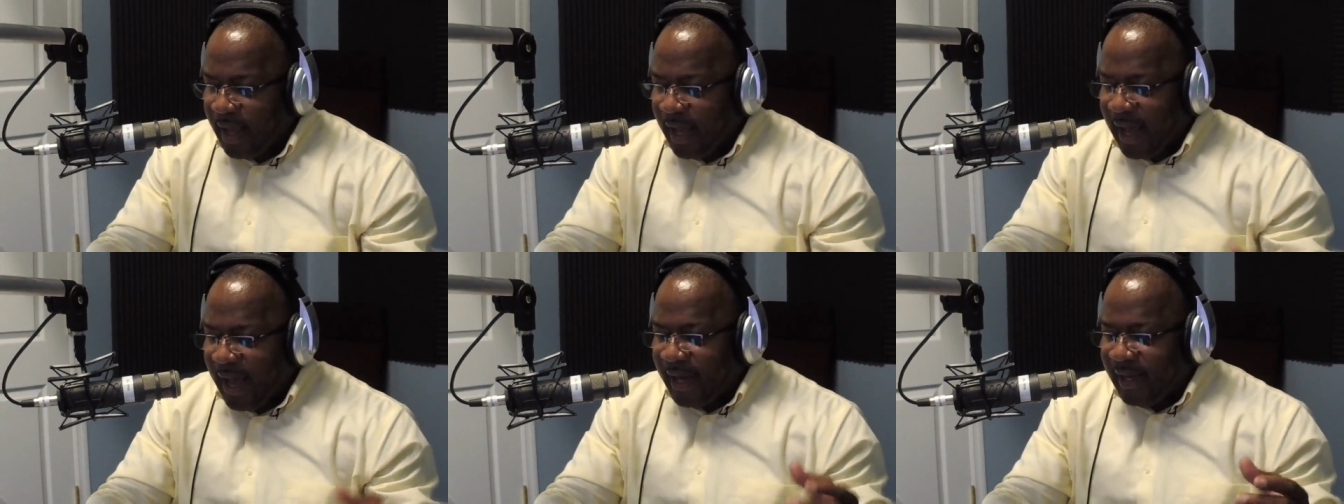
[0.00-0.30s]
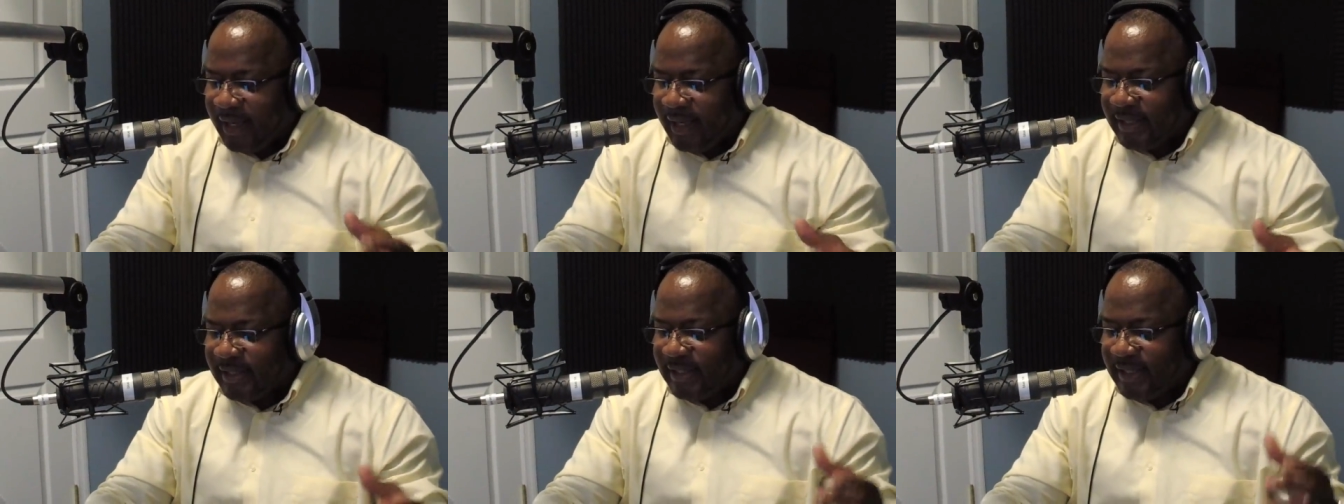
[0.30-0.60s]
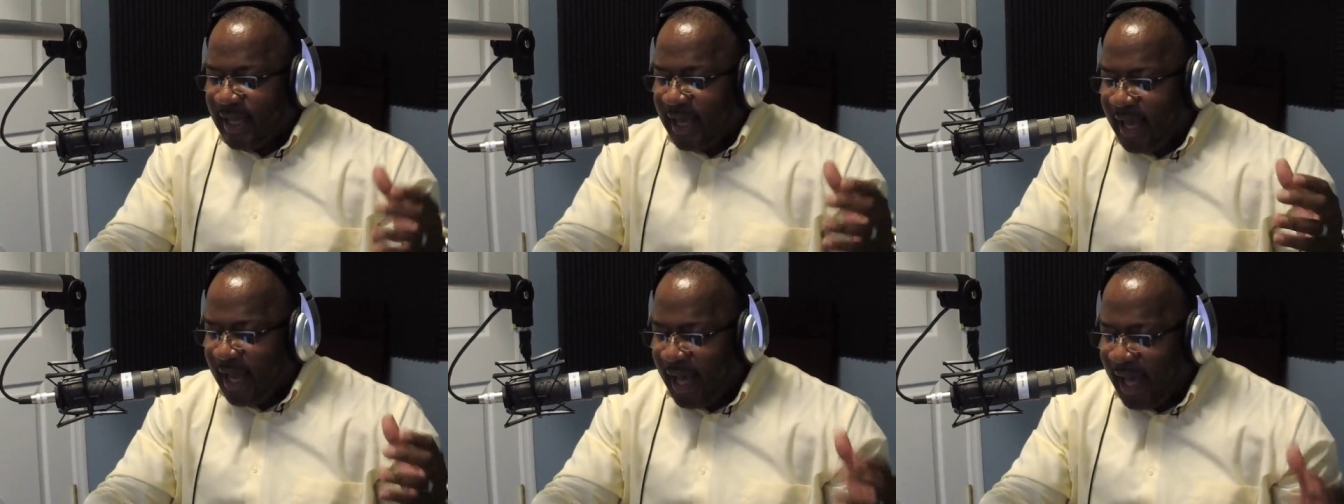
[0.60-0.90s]
and
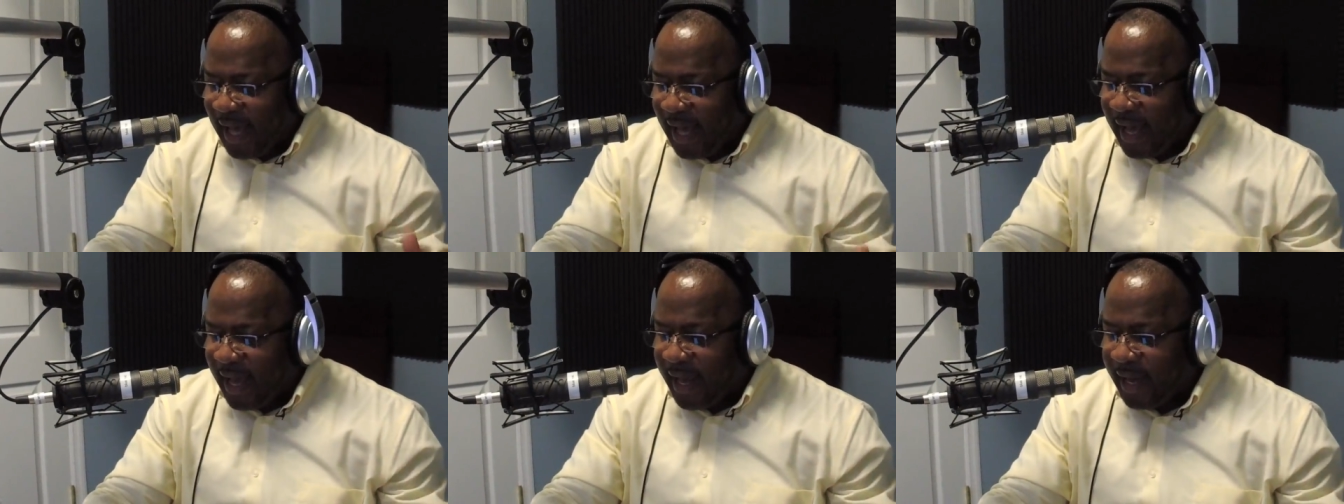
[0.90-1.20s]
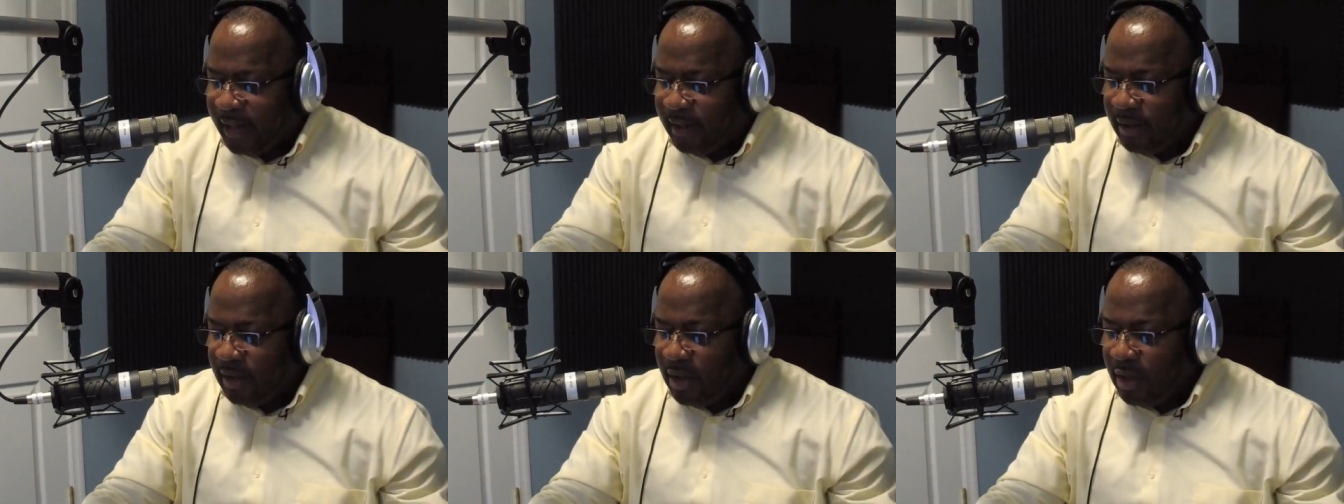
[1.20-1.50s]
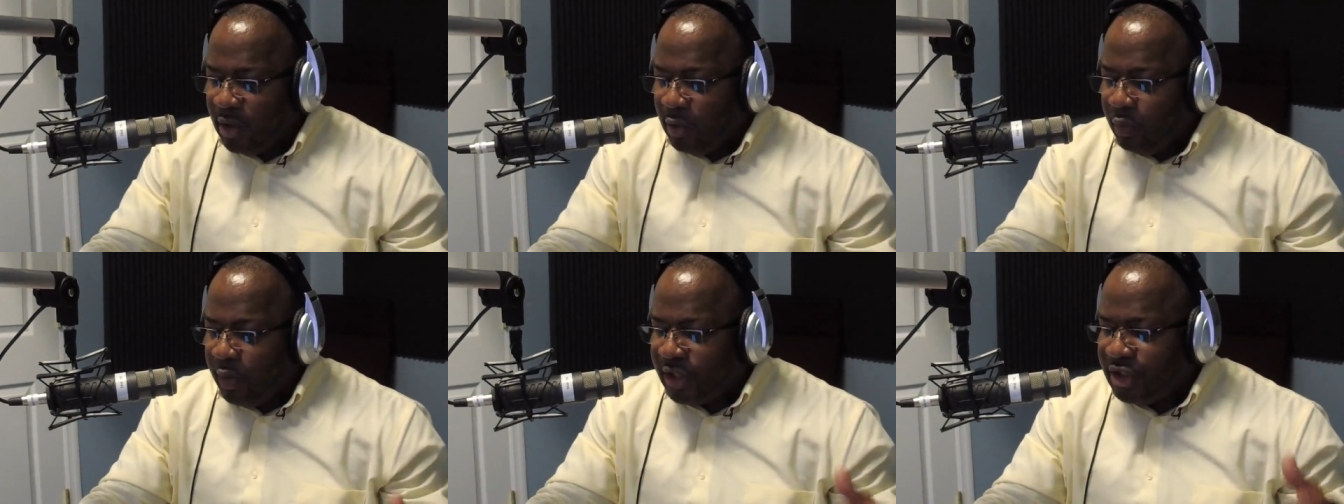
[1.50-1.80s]
his hand,
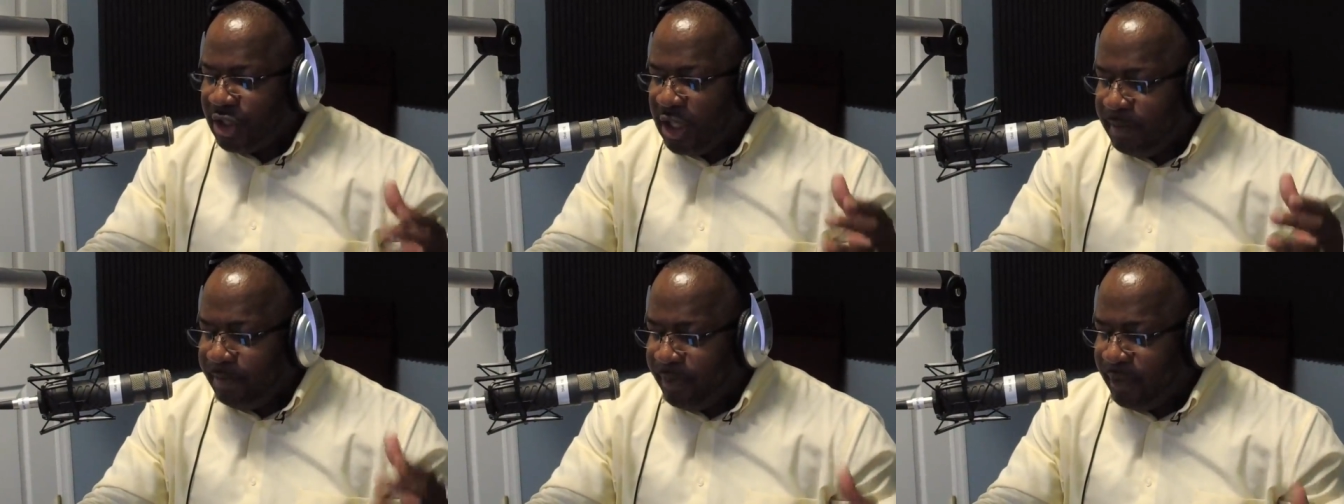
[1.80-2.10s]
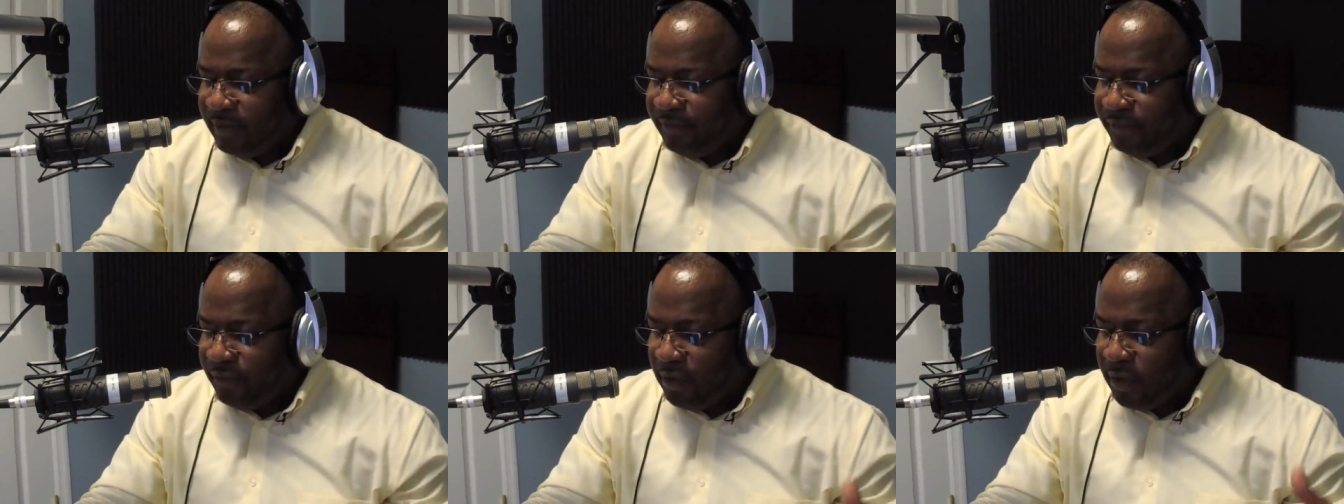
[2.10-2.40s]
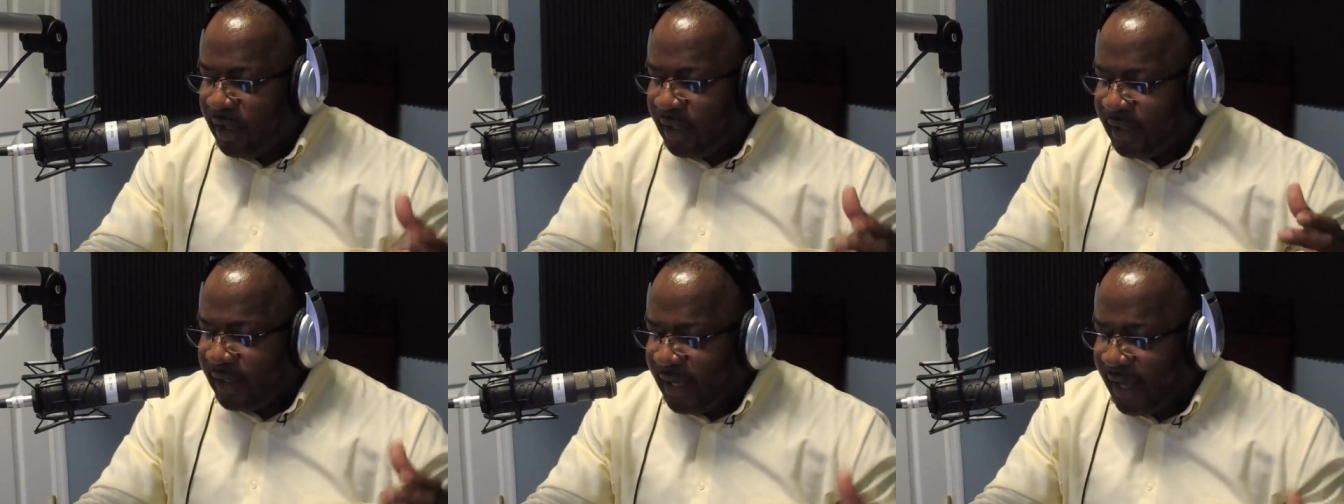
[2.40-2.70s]
which he put
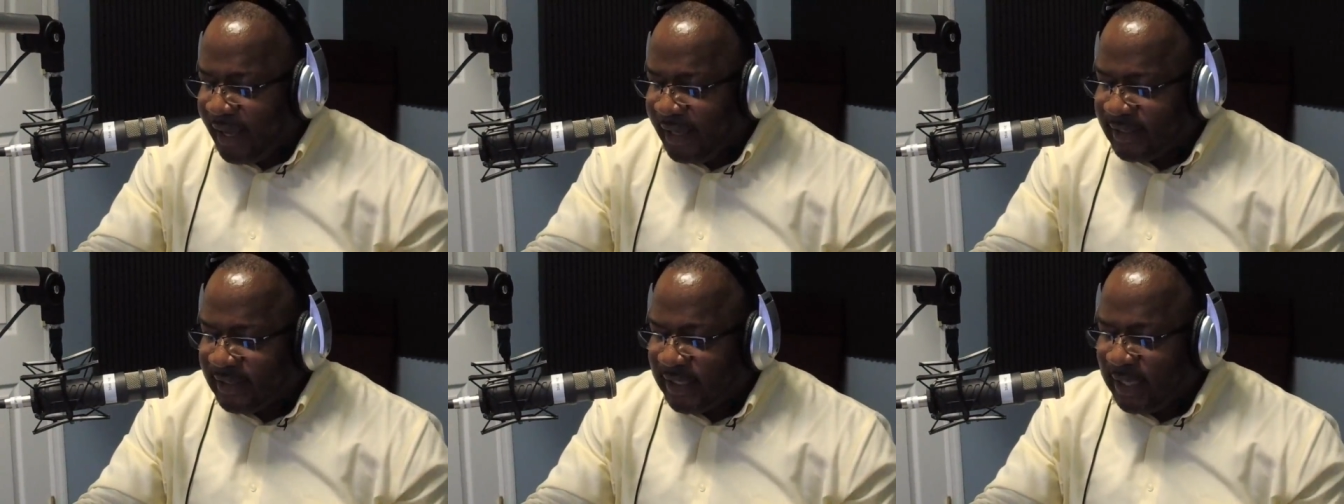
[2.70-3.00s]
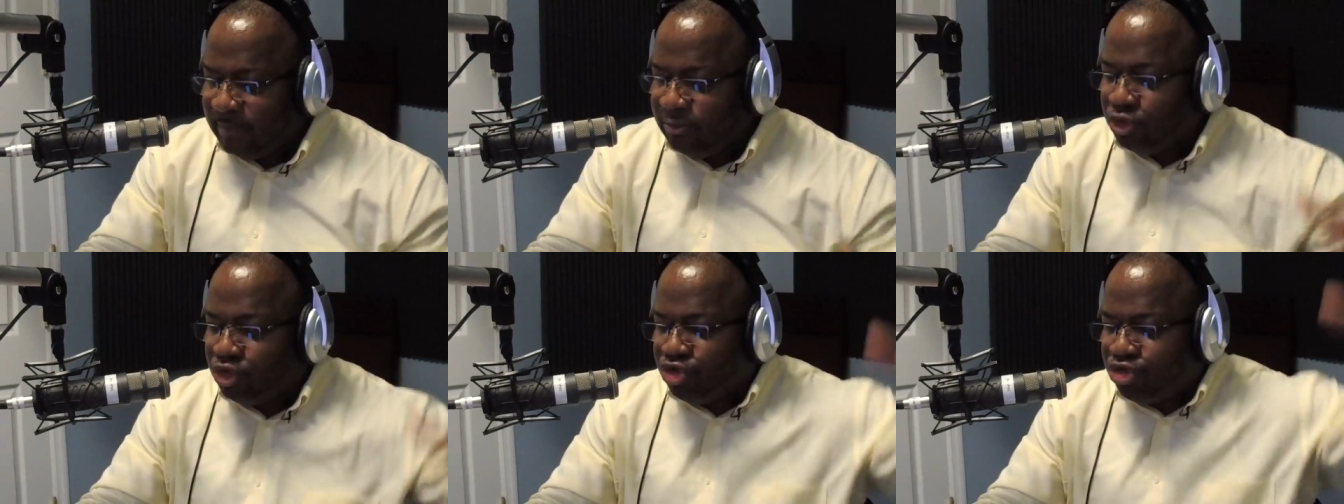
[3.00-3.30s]
forth against him,